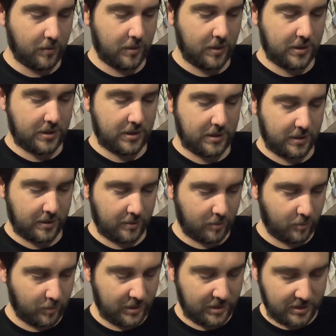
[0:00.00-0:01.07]
This is a
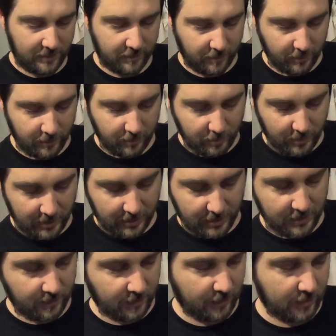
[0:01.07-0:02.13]
little bit different, but
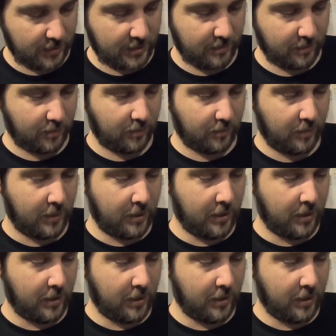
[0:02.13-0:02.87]
it's very simple.